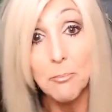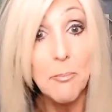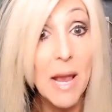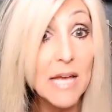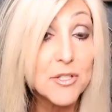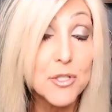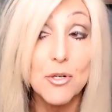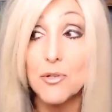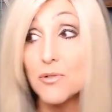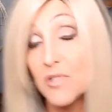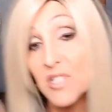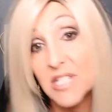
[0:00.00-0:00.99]

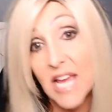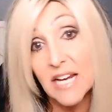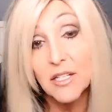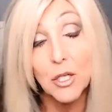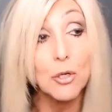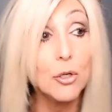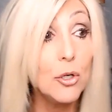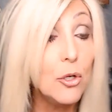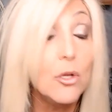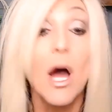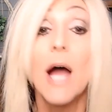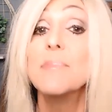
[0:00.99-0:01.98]
master's,
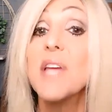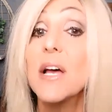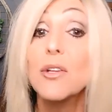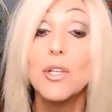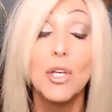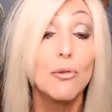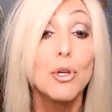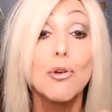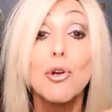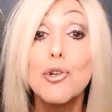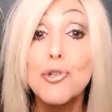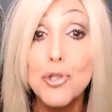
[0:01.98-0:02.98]
technical, I'm telling you,
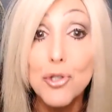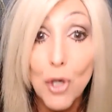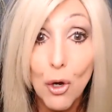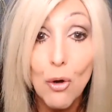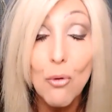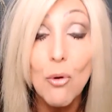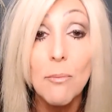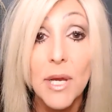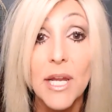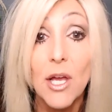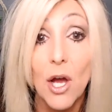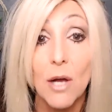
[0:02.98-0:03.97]
there are so
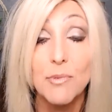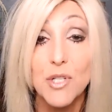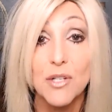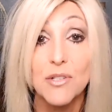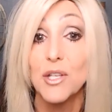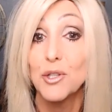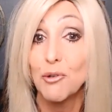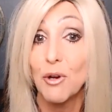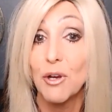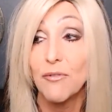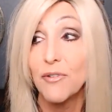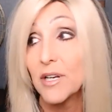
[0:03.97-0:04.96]
many options in the
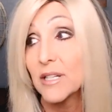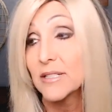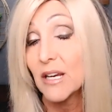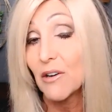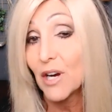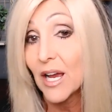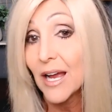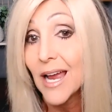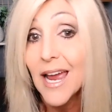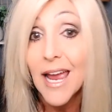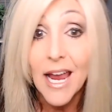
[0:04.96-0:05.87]
greater Phoenix area.